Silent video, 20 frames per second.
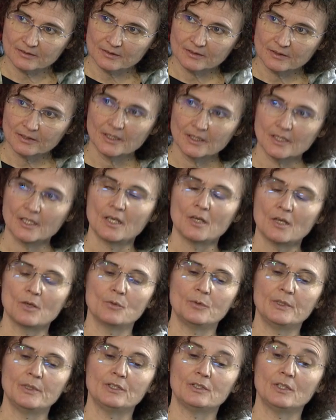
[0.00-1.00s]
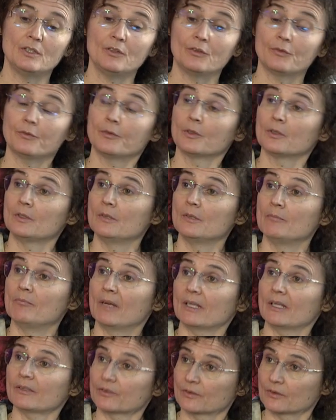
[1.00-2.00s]
is used
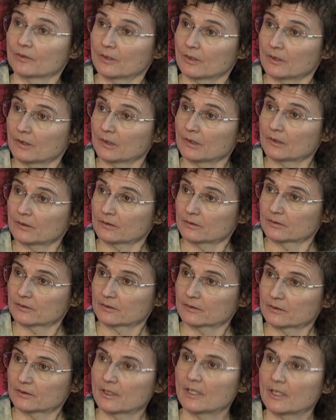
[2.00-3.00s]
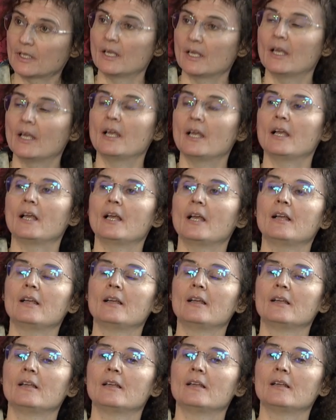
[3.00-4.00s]
exactly to maintain synaptic
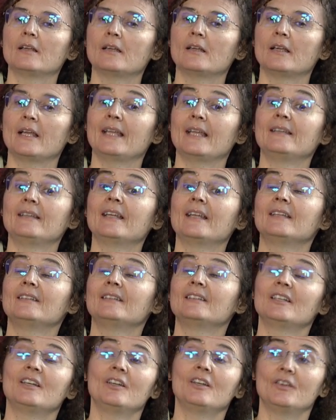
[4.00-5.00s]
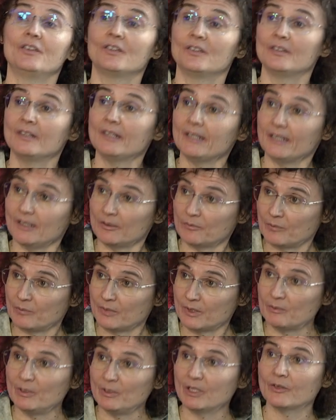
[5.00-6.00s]
activity, so to sustain these
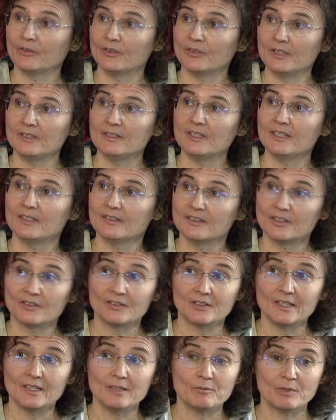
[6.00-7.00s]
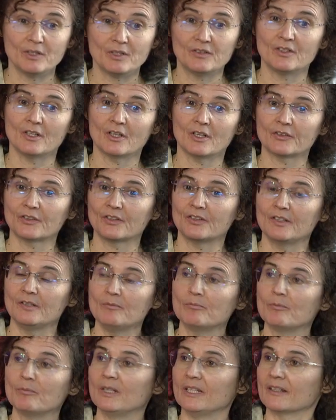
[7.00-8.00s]
communications among neurons
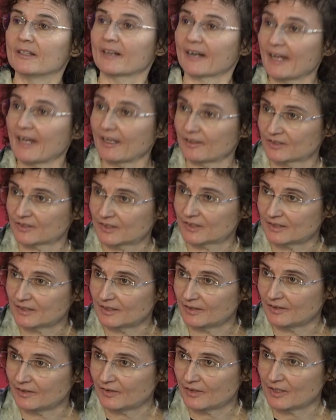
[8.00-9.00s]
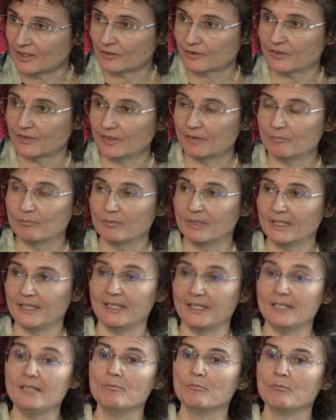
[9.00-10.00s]
through synapses. The rest,
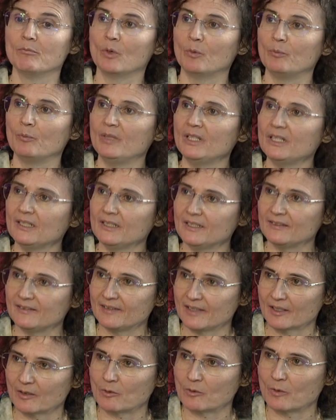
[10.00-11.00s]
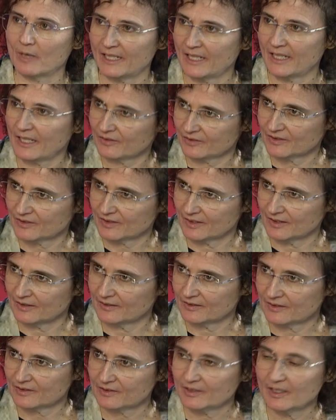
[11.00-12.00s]
which is a small minority, is to,
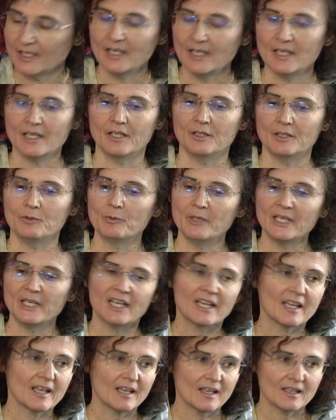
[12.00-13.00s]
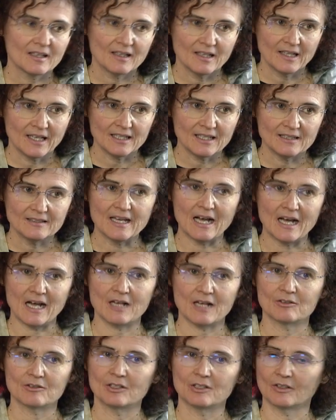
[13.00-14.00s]
you know, housekeeping
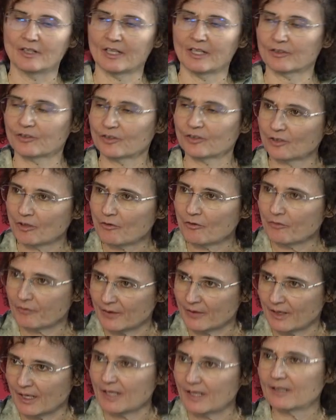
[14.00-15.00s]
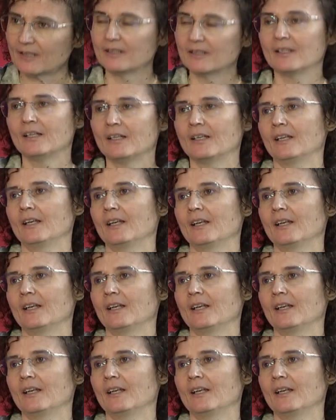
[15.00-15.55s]
other functions, but really